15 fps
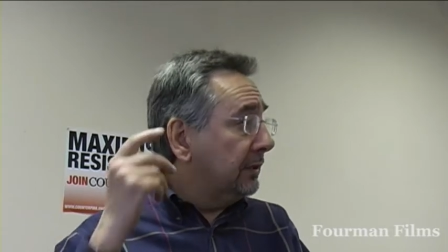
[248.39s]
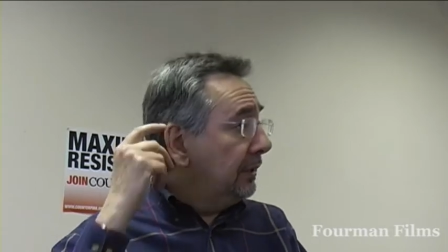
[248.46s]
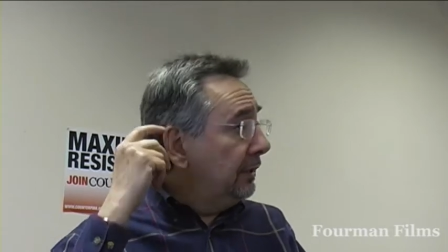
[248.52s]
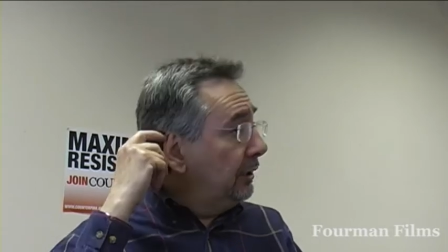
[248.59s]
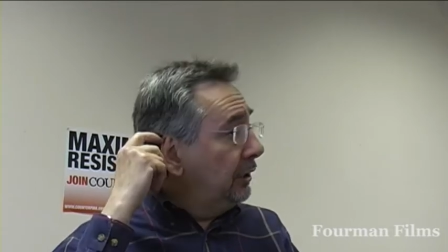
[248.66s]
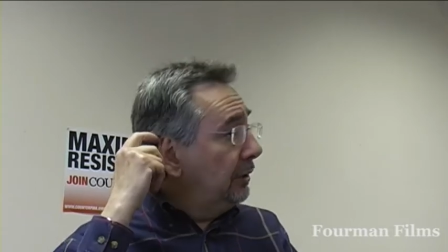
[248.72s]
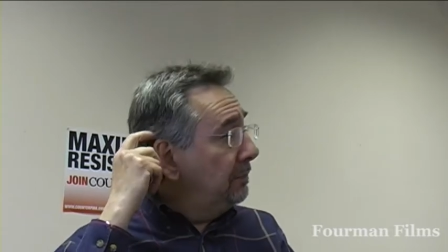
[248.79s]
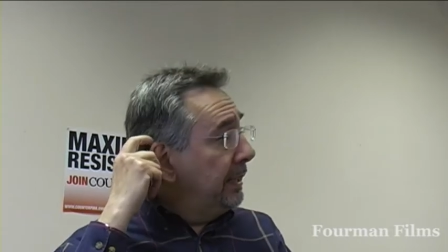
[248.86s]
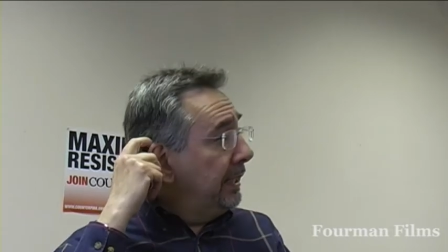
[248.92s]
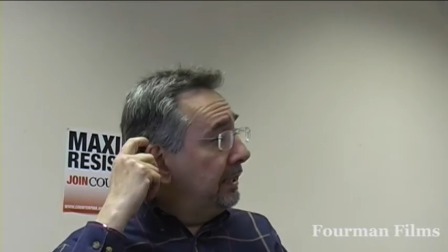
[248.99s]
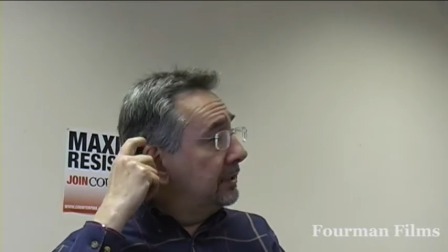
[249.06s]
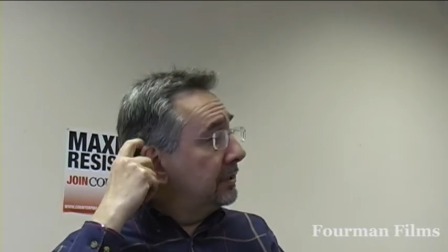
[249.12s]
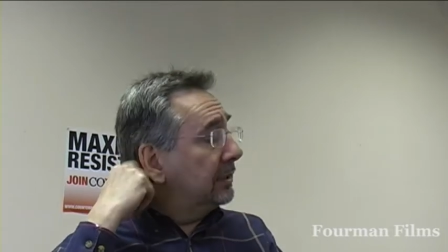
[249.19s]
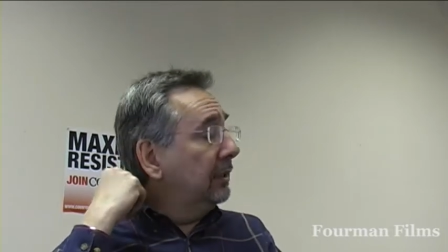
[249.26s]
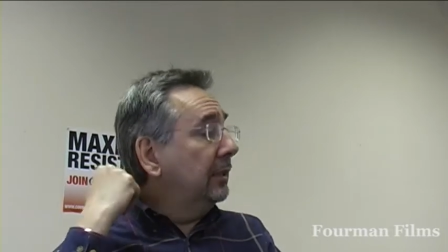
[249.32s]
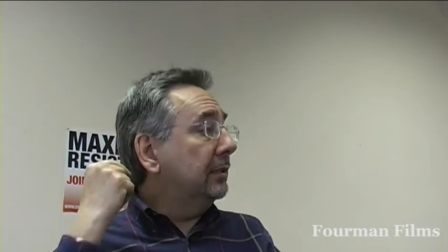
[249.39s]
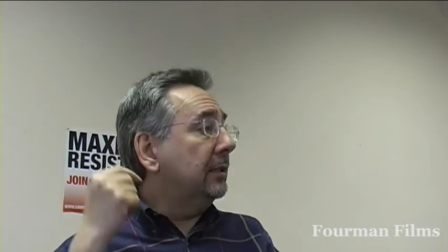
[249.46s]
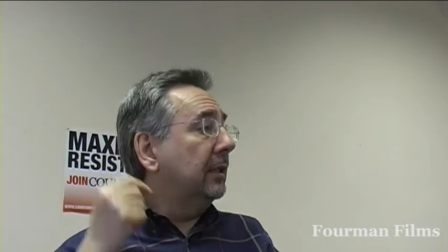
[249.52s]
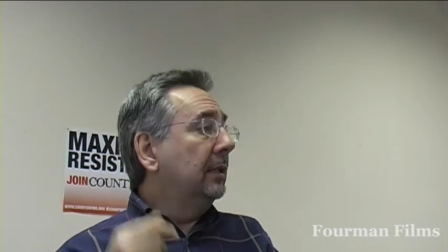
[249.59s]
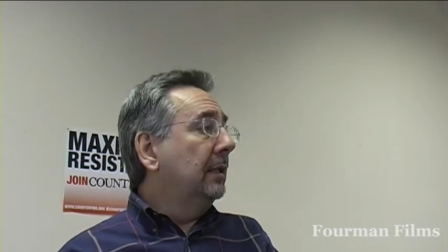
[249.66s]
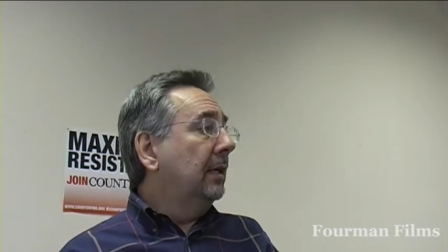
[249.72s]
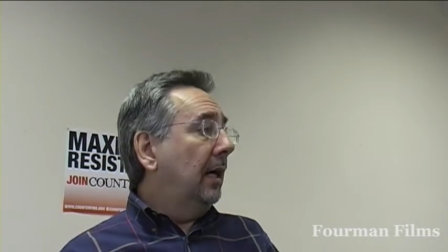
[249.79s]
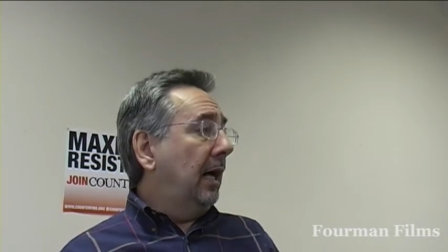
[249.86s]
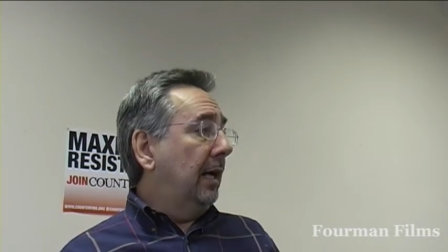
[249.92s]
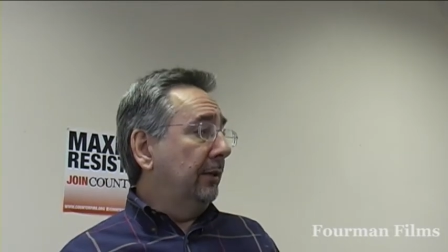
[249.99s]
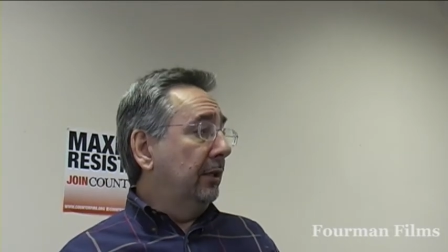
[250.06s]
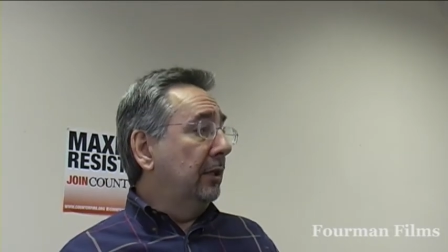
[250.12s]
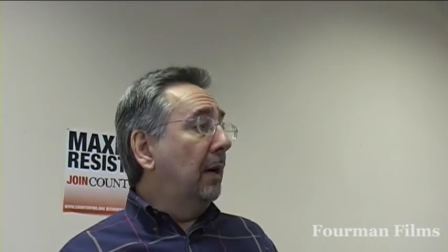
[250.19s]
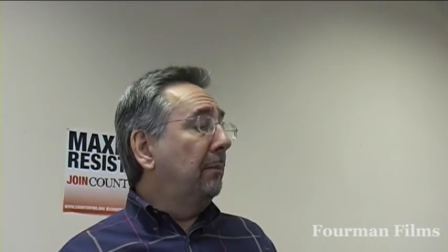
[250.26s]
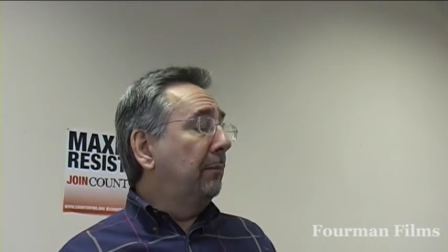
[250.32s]
It means that
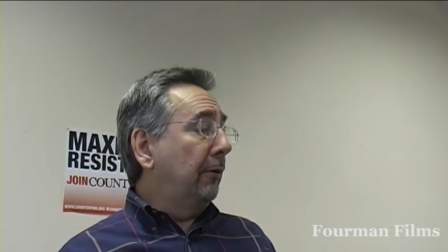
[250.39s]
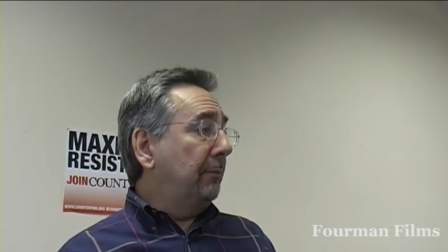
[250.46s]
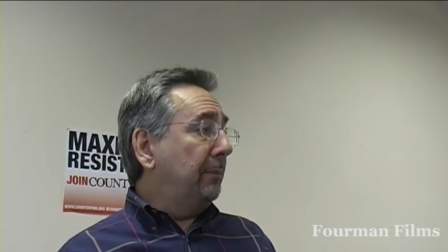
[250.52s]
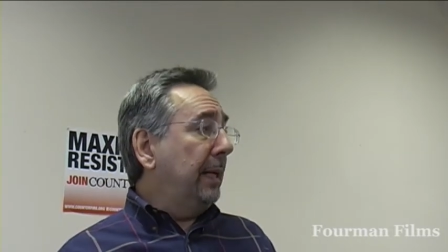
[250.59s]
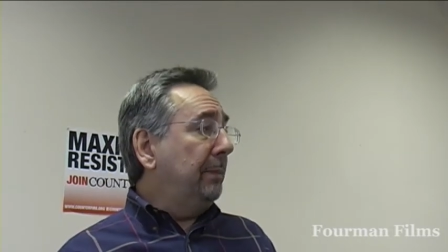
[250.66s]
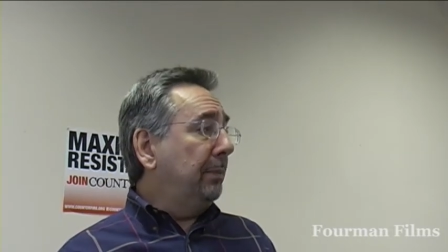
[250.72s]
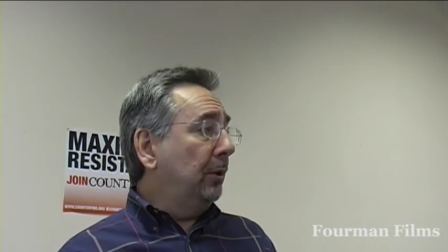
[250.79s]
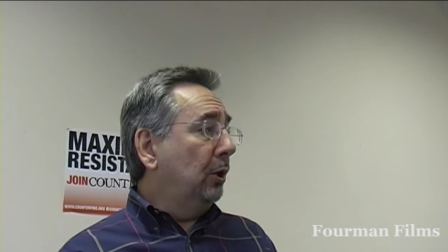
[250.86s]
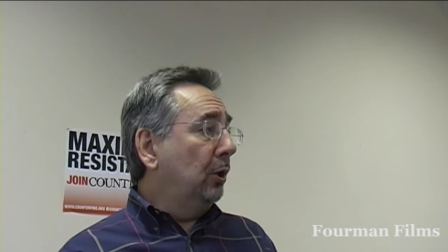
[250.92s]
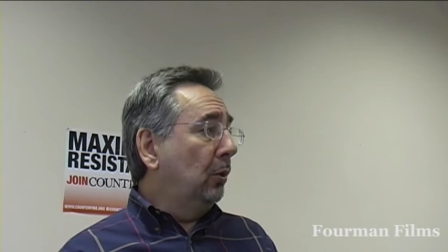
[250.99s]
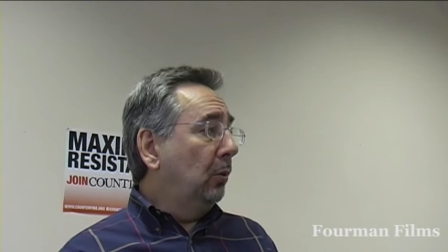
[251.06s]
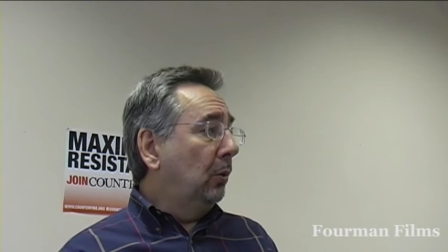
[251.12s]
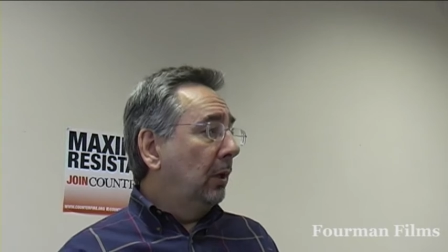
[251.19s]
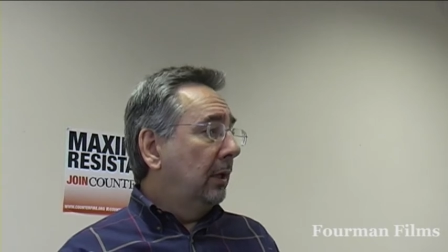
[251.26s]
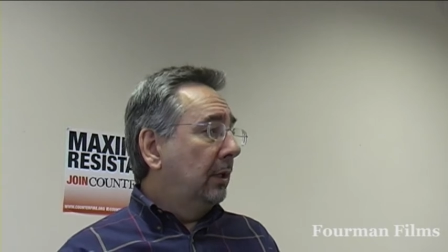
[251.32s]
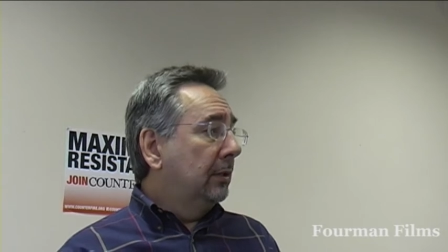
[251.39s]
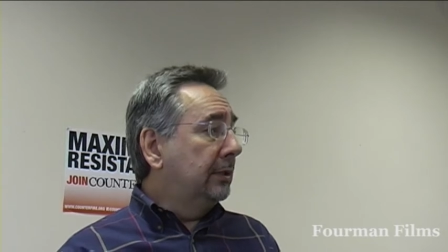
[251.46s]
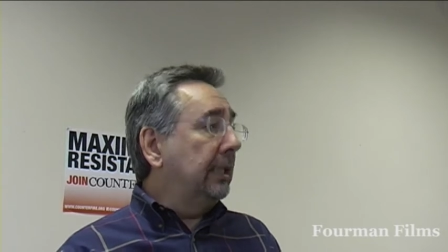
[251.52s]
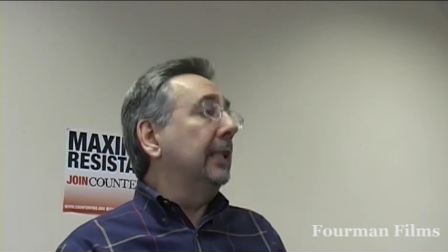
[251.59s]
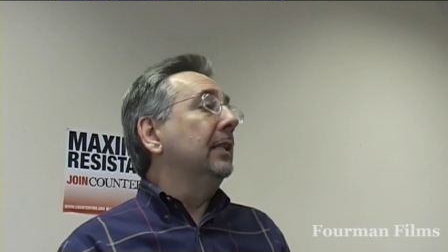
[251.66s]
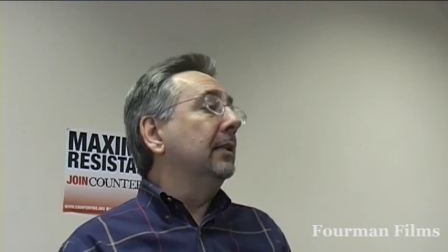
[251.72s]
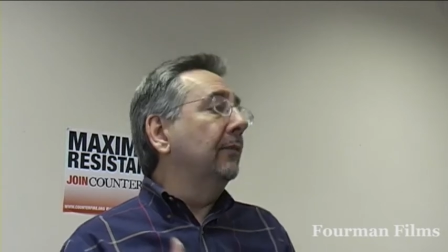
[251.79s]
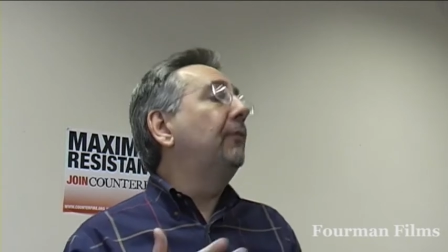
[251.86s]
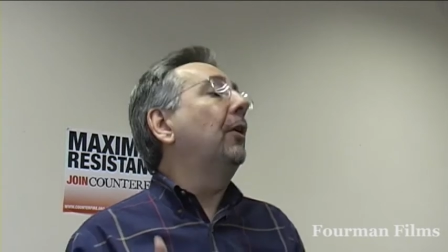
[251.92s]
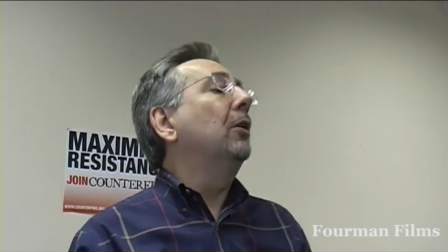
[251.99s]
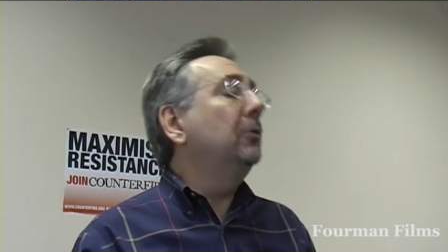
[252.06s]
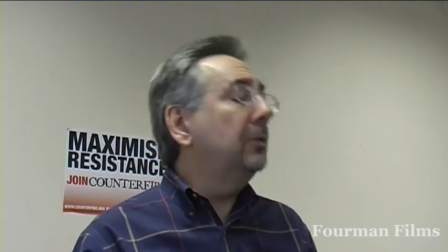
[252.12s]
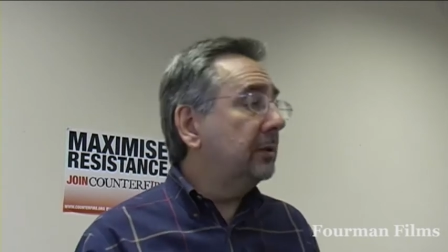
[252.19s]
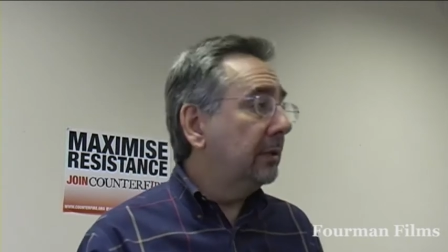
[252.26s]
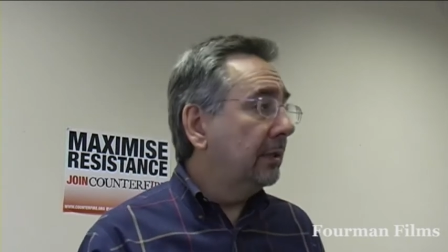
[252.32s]
the number of people who didn't
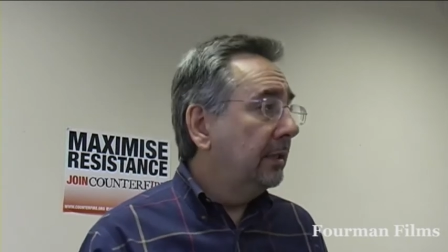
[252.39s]
vote